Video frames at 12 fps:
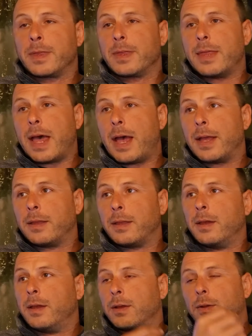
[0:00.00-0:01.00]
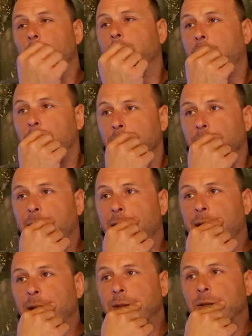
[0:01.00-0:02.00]
that going out
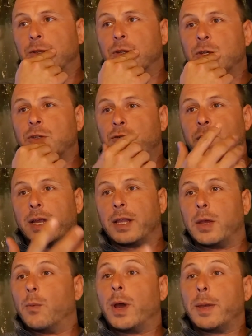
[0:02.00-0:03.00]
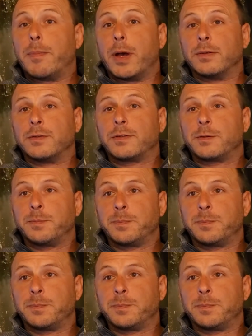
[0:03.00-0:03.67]
and strangling white belts